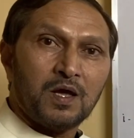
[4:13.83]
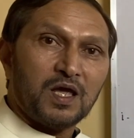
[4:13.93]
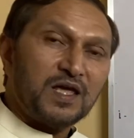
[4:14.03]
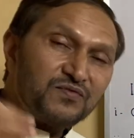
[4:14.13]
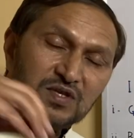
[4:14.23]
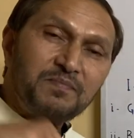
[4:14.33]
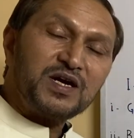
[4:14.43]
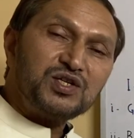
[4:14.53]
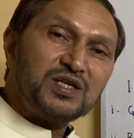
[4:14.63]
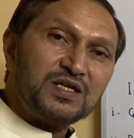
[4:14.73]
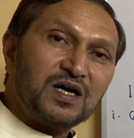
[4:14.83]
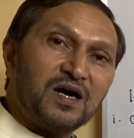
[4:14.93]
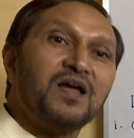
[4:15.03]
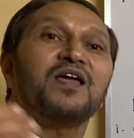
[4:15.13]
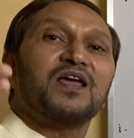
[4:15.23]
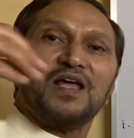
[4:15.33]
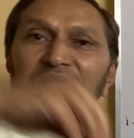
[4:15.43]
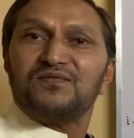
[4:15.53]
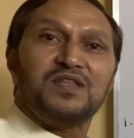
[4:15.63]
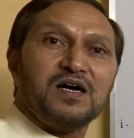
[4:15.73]
if the bacteria,
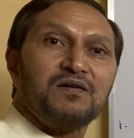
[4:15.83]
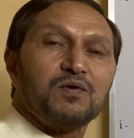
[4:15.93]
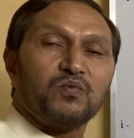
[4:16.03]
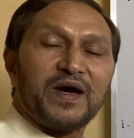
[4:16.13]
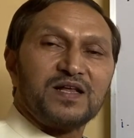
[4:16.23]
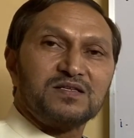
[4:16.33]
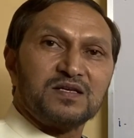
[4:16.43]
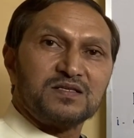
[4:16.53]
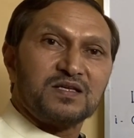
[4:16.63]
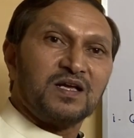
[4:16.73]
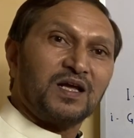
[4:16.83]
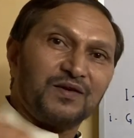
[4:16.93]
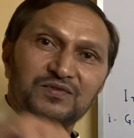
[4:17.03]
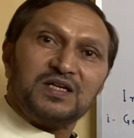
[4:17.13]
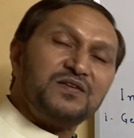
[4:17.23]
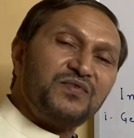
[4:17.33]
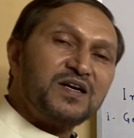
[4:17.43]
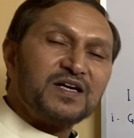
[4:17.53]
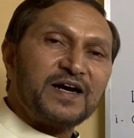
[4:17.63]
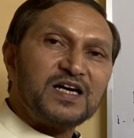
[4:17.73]
if the viruses, if the
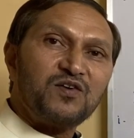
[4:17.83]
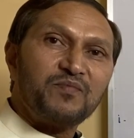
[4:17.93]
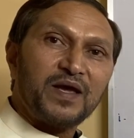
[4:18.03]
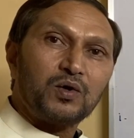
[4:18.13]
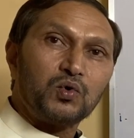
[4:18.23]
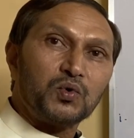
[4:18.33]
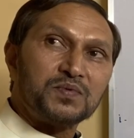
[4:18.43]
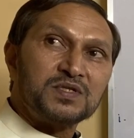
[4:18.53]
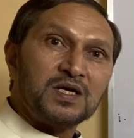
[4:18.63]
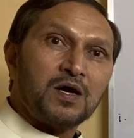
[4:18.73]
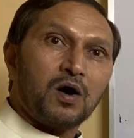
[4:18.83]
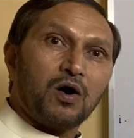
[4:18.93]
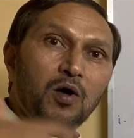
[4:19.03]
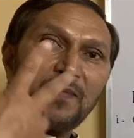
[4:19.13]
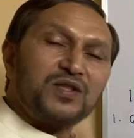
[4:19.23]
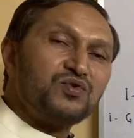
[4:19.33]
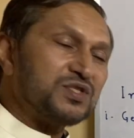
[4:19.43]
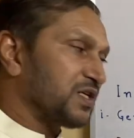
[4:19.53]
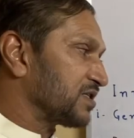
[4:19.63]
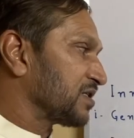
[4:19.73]
different kind of microbes or
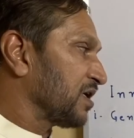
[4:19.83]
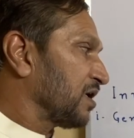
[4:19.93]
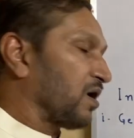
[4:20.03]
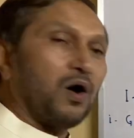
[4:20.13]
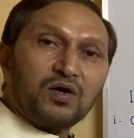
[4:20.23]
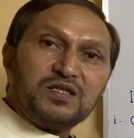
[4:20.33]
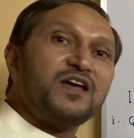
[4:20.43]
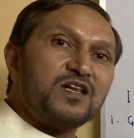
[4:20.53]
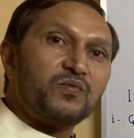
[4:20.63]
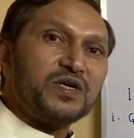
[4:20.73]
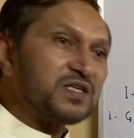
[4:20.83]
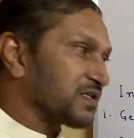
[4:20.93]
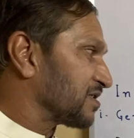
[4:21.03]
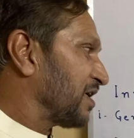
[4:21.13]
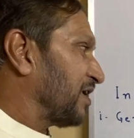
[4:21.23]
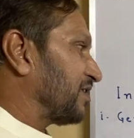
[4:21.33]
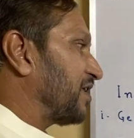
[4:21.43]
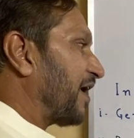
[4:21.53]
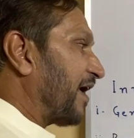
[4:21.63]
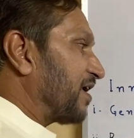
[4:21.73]
pathogens or the invaders,
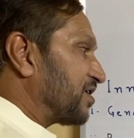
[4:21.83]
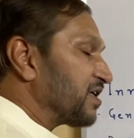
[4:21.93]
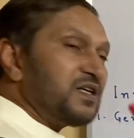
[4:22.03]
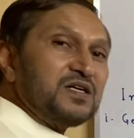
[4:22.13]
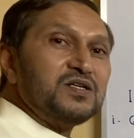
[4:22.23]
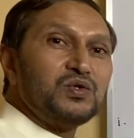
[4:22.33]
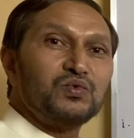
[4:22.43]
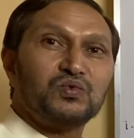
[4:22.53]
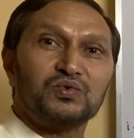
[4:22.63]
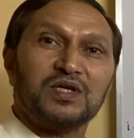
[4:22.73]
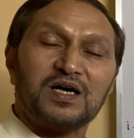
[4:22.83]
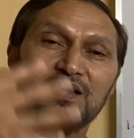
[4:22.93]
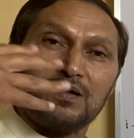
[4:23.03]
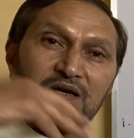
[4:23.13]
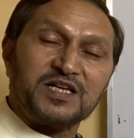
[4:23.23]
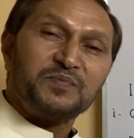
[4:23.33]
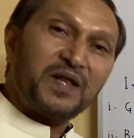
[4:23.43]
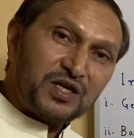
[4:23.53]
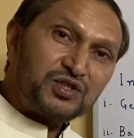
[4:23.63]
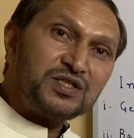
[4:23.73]
they enter into the
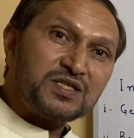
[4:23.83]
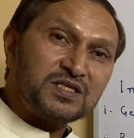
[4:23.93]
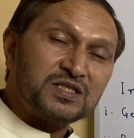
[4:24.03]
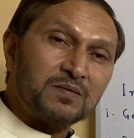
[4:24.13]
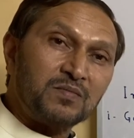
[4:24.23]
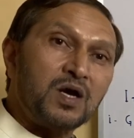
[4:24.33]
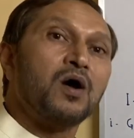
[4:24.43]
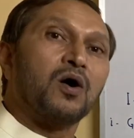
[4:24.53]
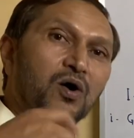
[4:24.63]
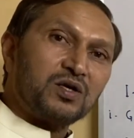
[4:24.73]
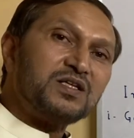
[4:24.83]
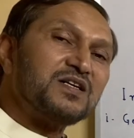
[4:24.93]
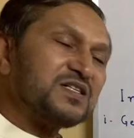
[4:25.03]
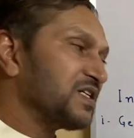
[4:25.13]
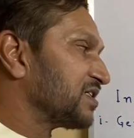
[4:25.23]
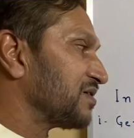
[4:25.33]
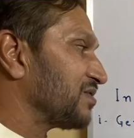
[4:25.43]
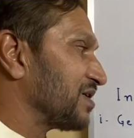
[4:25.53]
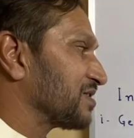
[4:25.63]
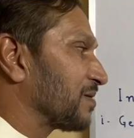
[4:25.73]
respiratory system or the digestive
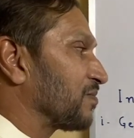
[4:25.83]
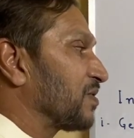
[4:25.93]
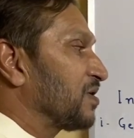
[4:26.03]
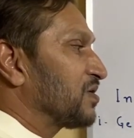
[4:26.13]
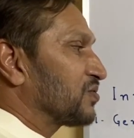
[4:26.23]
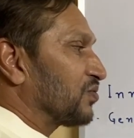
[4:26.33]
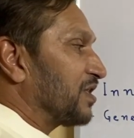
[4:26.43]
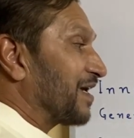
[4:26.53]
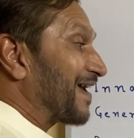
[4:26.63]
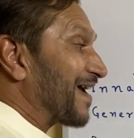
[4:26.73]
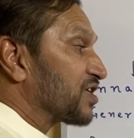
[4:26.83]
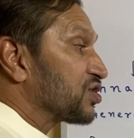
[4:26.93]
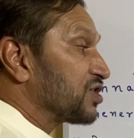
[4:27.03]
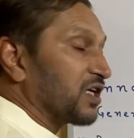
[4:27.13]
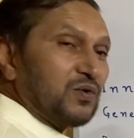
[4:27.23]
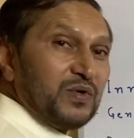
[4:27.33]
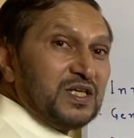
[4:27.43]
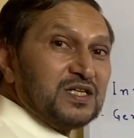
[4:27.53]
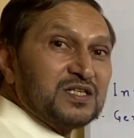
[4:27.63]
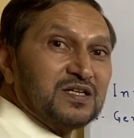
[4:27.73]
system, so they get stick with
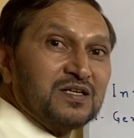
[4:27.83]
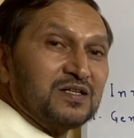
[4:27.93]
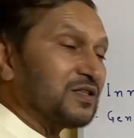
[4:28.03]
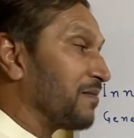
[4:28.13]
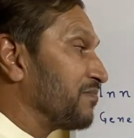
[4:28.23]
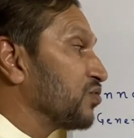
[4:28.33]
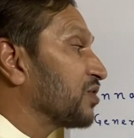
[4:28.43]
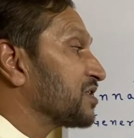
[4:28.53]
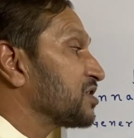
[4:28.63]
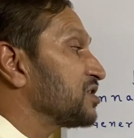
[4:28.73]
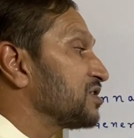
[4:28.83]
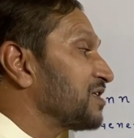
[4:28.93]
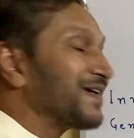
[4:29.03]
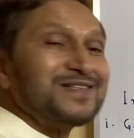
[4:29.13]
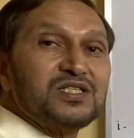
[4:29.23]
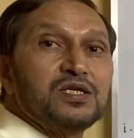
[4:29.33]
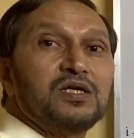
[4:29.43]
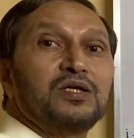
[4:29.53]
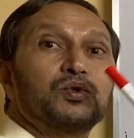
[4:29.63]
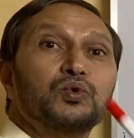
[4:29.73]
it. The mucus sticks
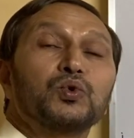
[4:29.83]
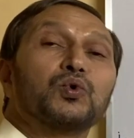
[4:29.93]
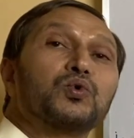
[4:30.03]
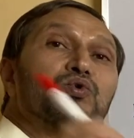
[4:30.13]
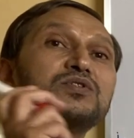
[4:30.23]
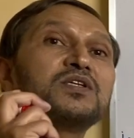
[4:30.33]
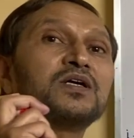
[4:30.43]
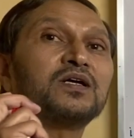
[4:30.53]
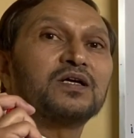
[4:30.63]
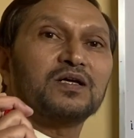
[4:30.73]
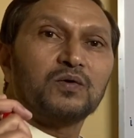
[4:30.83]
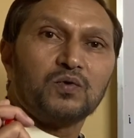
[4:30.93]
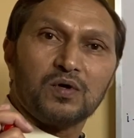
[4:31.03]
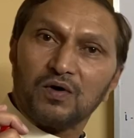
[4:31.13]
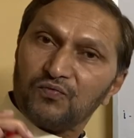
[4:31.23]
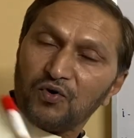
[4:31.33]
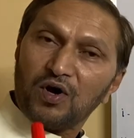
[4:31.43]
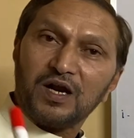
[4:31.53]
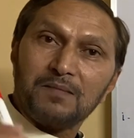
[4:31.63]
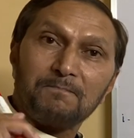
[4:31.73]
those
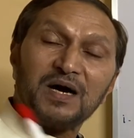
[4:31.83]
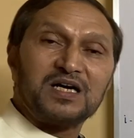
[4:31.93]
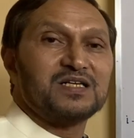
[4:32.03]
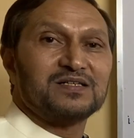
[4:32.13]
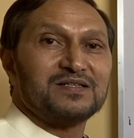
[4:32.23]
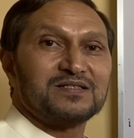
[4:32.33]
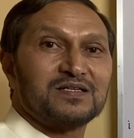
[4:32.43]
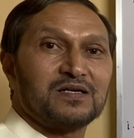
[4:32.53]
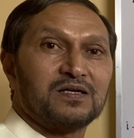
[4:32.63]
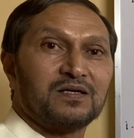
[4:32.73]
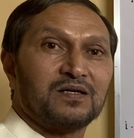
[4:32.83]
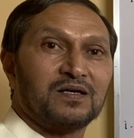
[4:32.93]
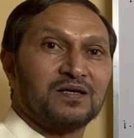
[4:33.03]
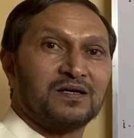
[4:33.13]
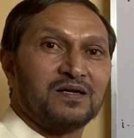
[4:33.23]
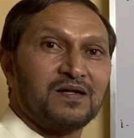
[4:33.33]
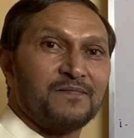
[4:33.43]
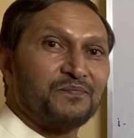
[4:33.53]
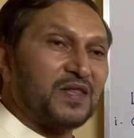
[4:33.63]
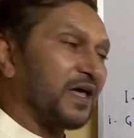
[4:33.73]
foreign particles
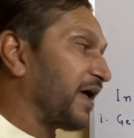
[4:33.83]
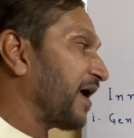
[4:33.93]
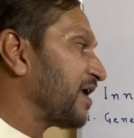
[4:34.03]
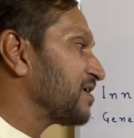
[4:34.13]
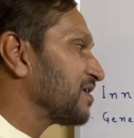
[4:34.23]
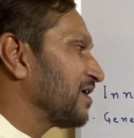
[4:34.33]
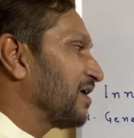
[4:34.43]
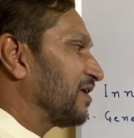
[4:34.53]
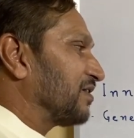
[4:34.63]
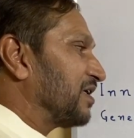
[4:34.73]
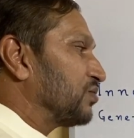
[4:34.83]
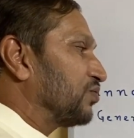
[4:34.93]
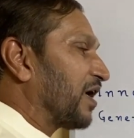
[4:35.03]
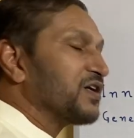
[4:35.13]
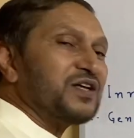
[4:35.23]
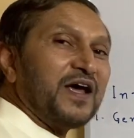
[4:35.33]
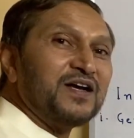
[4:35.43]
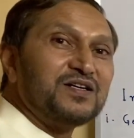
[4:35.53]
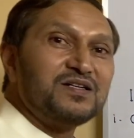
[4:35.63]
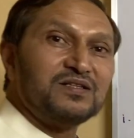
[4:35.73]
and they do not
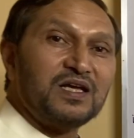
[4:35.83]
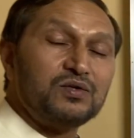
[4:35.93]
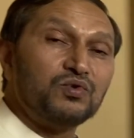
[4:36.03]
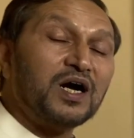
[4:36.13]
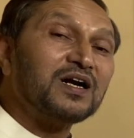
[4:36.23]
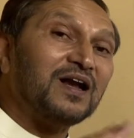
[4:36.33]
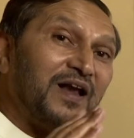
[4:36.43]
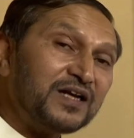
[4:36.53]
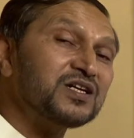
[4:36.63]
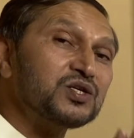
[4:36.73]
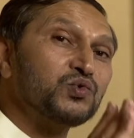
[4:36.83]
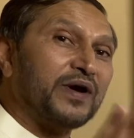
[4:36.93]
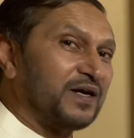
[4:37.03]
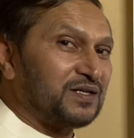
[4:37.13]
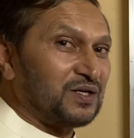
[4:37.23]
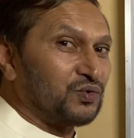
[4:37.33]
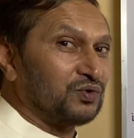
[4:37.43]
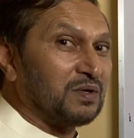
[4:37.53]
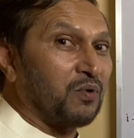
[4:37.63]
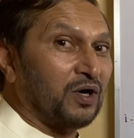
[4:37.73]
let it to enter into
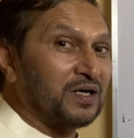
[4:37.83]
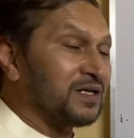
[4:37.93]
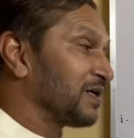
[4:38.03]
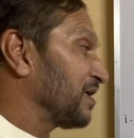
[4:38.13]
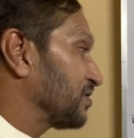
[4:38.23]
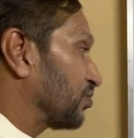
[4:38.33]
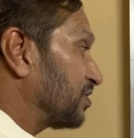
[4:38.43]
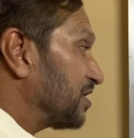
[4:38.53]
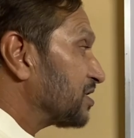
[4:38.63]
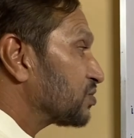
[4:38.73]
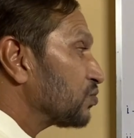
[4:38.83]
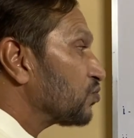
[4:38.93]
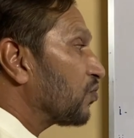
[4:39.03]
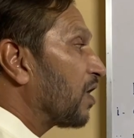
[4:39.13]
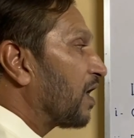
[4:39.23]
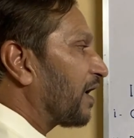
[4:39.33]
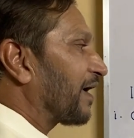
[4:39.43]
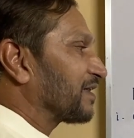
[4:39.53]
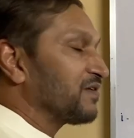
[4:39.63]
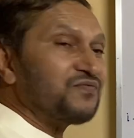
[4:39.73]
the body. So these two are
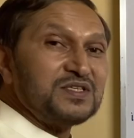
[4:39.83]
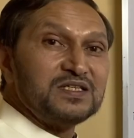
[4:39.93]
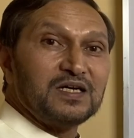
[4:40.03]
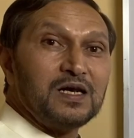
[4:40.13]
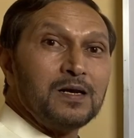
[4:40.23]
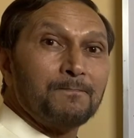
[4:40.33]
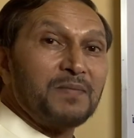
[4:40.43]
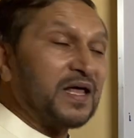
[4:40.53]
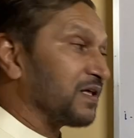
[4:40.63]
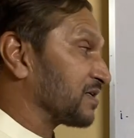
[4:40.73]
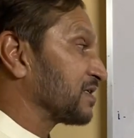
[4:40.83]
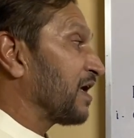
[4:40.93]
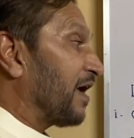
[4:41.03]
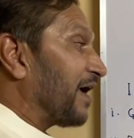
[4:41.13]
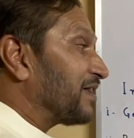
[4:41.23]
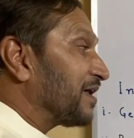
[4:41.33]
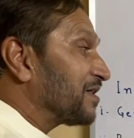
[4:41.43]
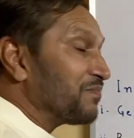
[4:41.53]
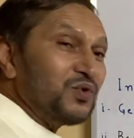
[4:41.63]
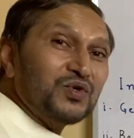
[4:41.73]
the physical barriers. And then the
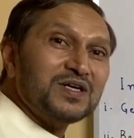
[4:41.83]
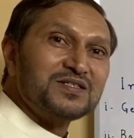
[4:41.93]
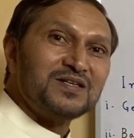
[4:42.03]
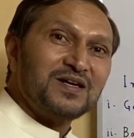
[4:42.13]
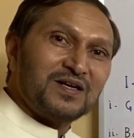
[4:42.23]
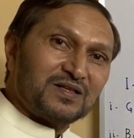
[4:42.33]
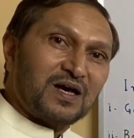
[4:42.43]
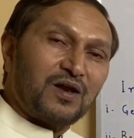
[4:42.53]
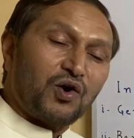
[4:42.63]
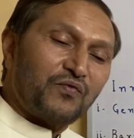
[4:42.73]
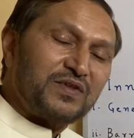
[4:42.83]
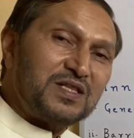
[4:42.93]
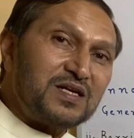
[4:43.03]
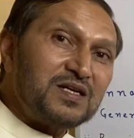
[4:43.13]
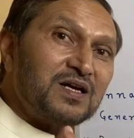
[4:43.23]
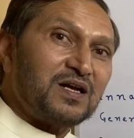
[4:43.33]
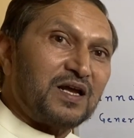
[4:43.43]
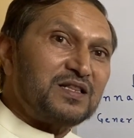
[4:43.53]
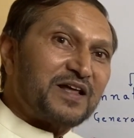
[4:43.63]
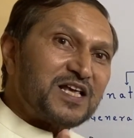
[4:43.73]
mucus, along with it,
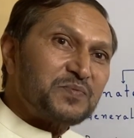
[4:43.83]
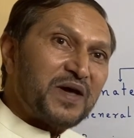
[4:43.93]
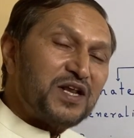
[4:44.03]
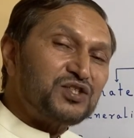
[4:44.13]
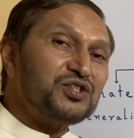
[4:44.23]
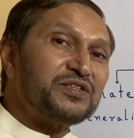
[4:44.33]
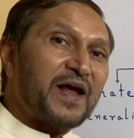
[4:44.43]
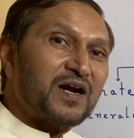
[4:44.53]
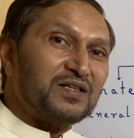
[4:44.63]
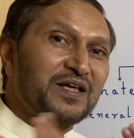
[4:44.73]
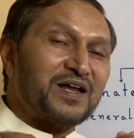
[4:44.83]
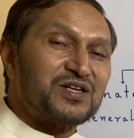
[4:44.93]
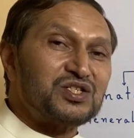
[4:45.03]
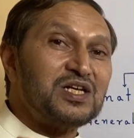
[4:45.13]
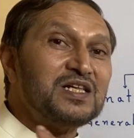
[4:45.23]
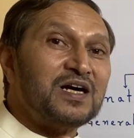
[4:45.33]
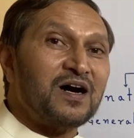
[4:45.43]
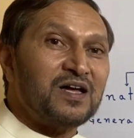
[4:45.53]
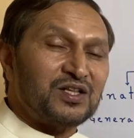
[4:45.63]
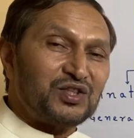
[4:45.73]
in the respiratory tract there are cilia,
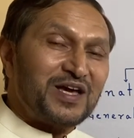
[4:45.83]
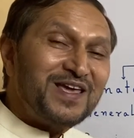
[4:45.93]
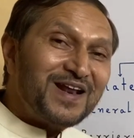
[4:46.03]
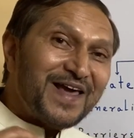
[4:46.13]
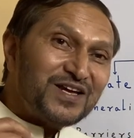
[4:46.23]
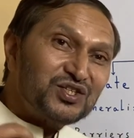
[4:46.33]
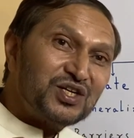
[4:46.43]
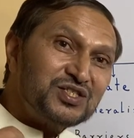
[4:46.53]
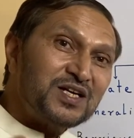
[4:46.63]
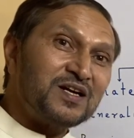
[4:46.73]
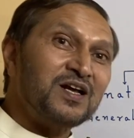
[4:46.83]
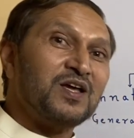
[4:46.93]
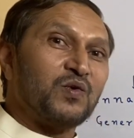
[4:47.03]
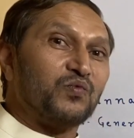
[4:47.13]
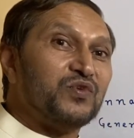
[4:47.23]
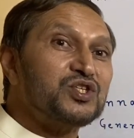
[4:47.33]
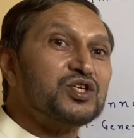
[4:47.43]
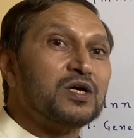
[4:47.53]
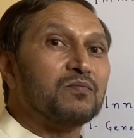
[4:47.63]
the hair-like structure, which